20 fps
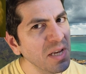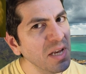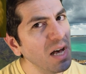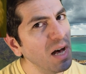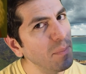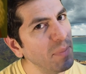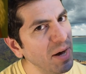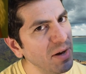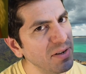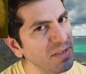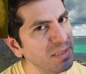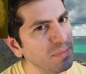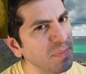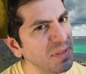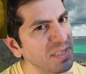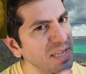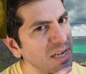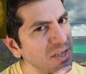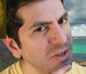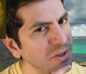about his
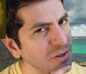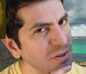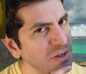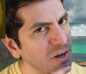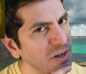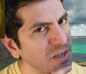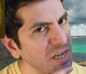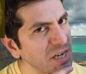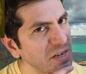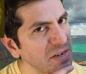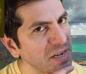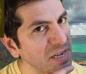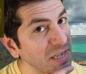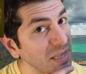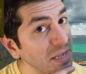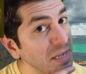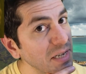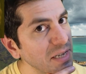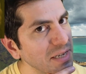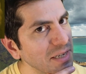potential Targaryen
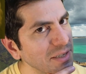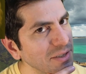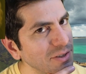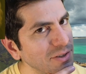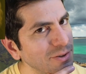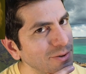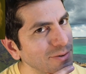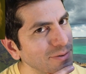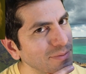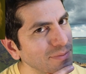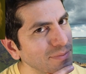lineage.